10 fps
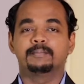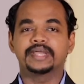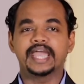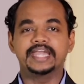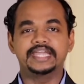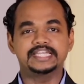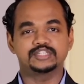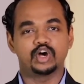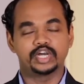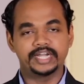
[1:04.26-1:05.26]
my idea is
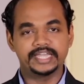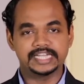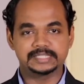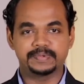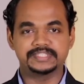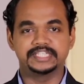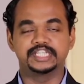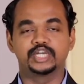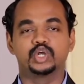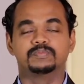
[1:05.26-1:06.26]
already expressed in
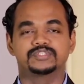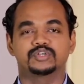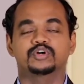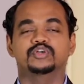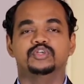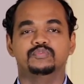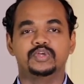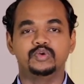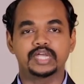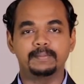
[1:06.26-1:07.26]
the group. So
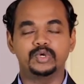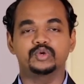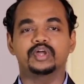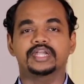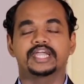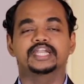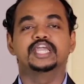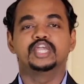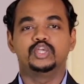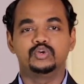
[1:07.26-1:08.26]
when you come to your turn,
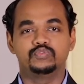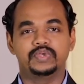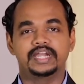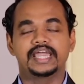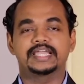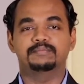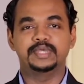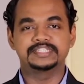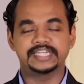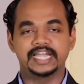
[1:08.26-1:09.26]
you feel like
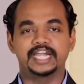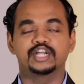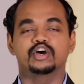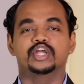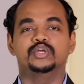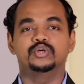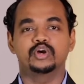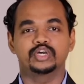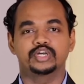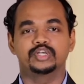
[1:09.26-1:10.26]
be silent, or you
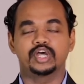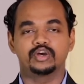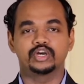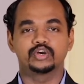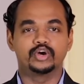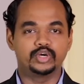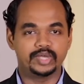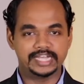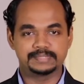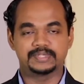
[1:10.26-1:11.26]
are not going
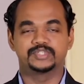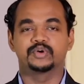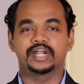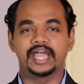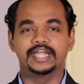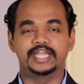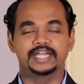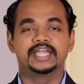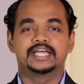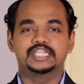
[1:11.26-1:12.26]
to express your
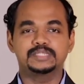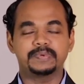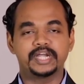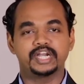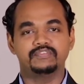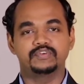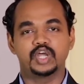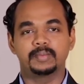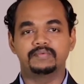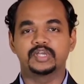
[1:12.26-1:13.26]
idea. This particular
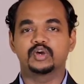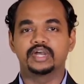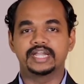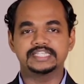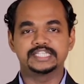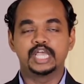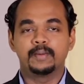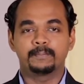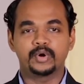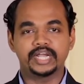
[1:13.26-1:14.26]
phenomenon we call it as
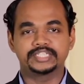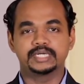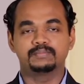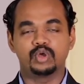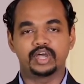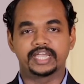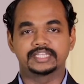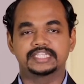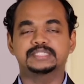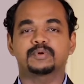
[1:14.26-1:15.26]
production
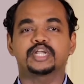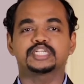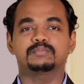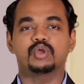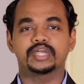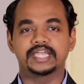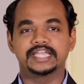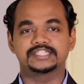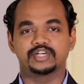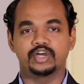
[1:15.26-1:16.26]
blocking. This production blocking
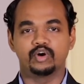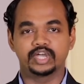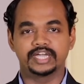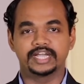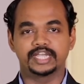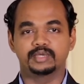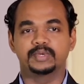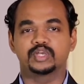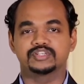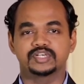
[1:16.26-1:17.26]
is occurring
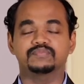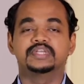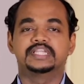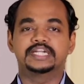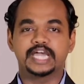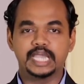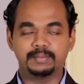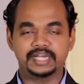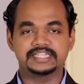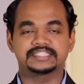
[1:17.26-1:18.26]
because of the time
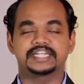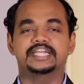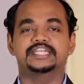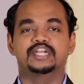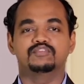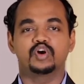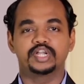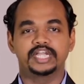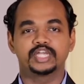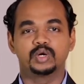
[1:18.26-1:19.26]
constraint involved
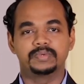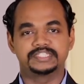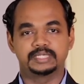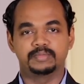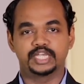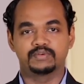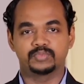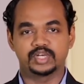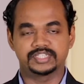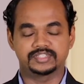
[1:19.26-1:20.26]
in a group decision making
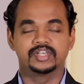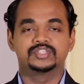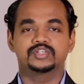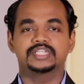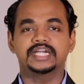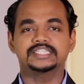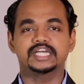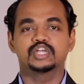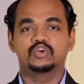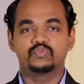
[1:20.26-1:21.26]
process. So that is
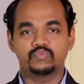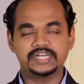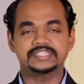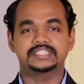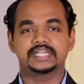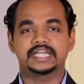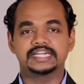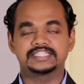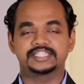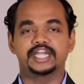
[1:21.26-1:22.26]
the first
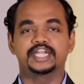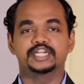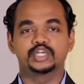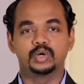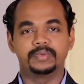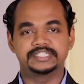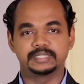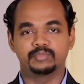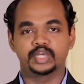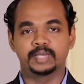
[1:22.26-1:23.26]
constraint in group
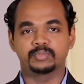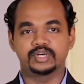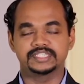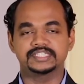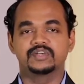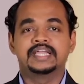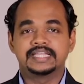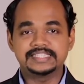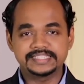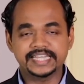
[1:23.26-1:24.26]
decision making process.
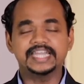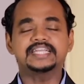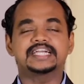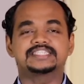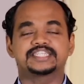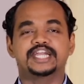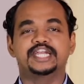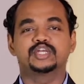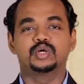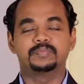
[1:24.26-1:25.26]
The second constraint
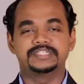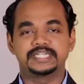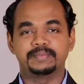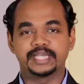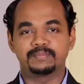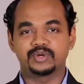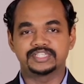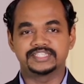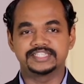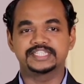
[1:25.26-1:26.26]
in group decision making
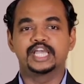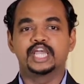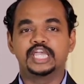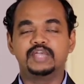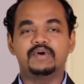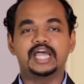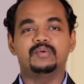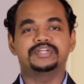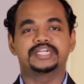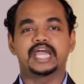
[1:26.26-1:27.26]
process is
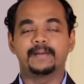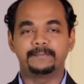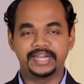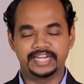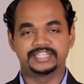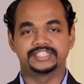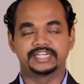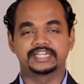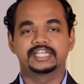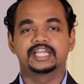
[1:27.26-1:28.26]
evaluation
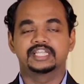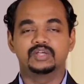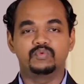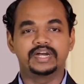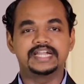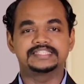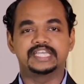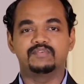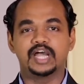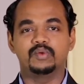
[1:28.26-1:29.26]
apprehension. The word is
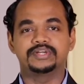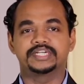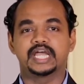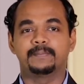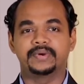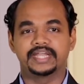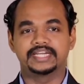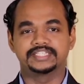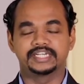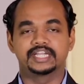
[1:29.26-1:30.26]
evaluation
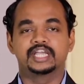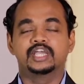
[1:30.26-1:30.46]
apprehension.